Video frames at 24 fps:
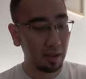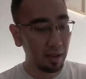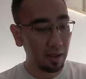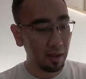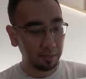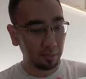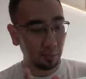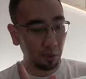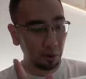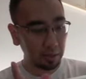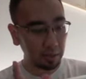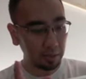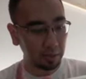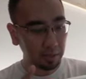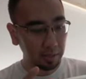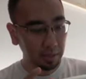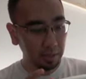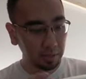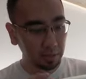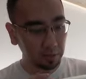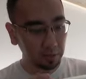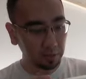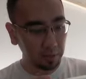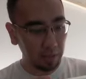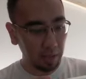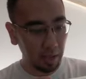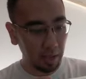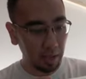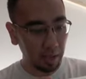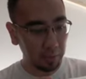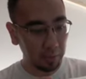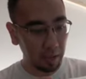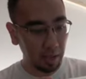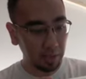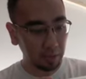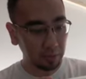The model is
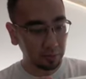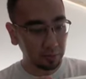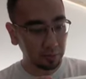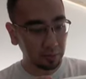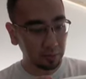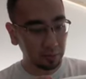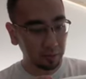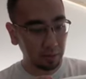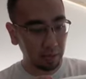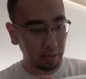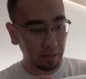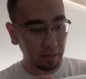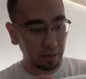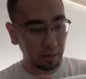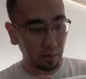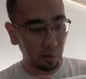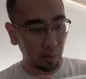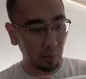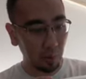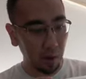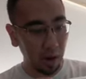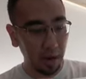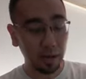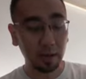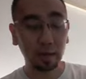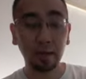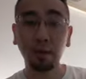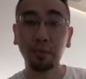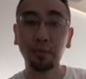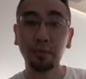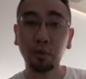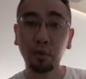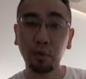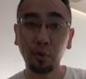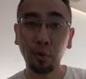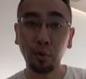
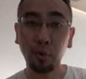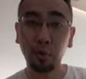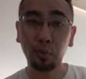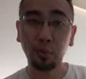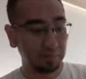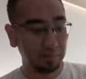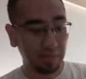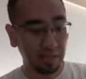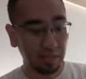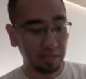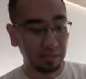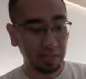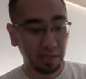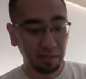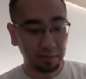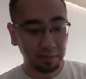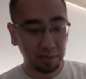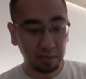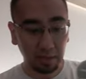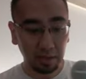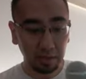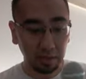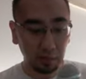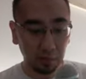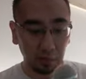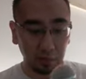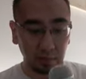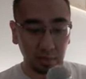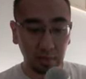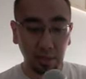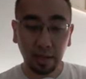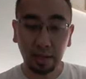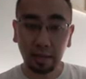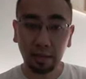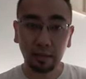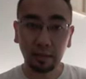MX1 Pro. This definitely looks
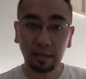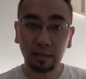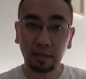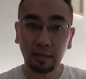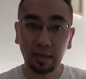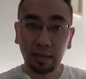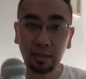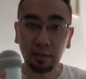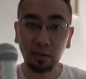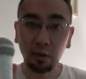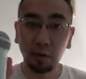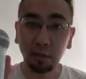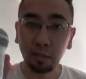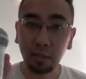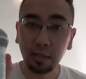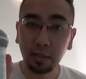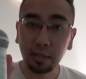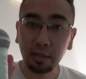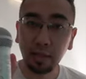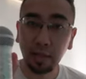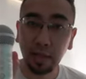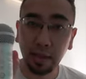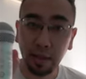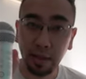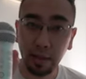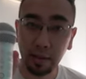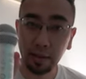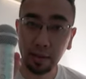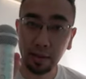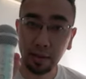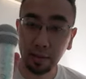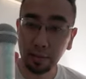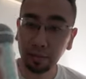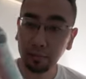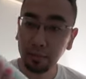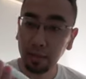like a normal
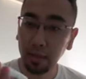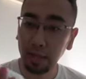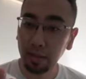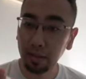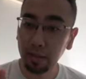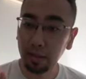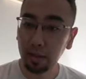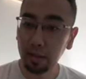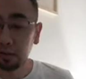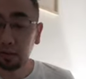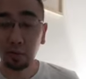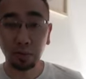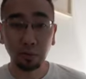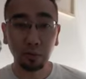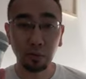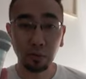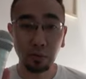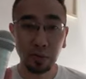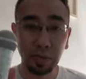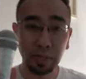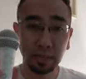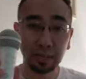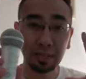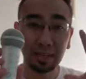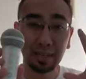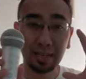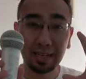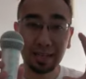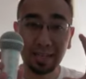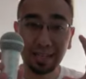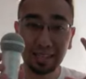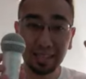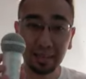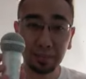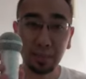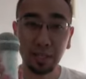handheld mic, although it's a
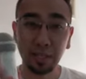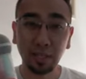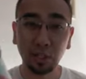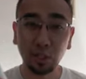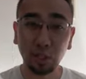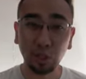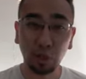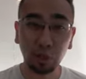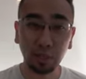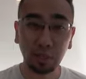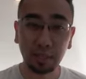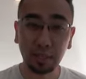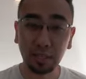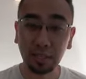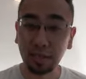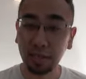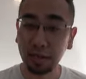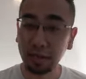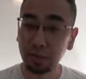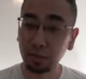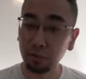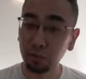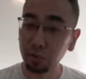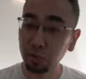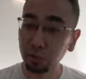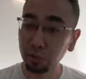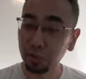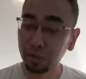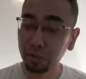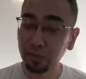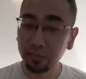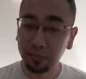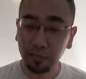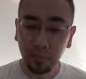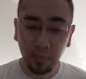little bit shorter than usual.